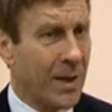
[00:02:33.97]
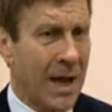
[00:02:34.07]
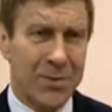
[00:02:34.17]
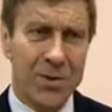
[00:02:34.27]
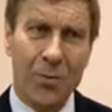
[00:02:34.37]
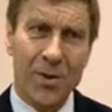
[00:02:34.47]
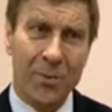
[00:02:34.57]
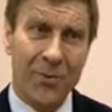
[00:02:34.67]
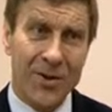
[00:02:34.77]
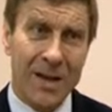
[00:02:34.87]
perhaps not with a
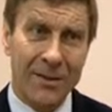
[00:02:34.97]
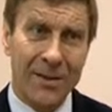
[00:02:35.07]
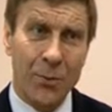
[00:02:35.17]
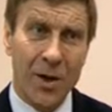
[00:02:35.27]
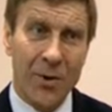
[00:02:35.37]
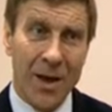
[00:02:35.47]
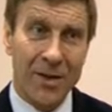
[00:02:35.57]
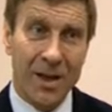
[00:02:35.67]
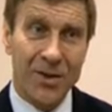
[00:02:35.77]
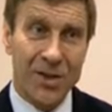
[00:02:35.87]
professional athlete where you have
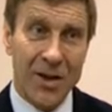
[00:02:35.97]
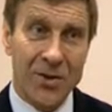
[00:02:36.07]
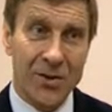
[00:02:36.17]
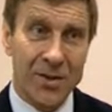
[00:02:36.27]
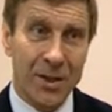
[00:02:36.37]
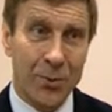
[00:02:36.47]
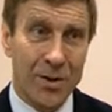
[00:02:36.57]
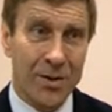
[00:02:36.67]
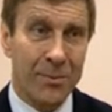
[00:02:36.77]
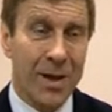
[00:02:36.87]
to get your skates on to deal
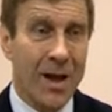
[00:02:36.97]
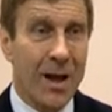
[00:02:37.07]
with them,